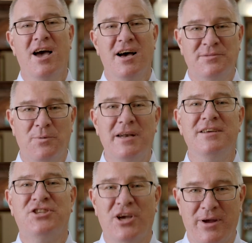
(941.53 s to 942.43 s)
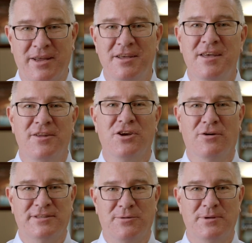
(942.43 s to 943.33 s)
as well as showing the
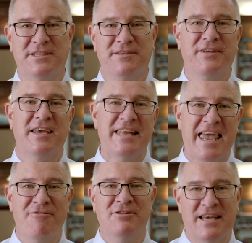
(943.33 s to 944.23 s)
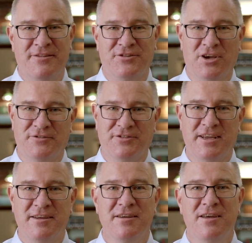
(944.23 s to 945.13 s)
consequences of the inherent
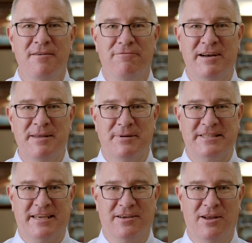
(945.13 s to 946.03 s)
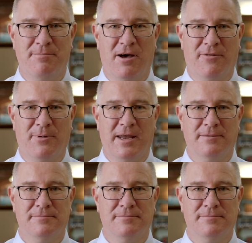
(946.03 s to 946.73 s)
uncertainty for any particular pathway.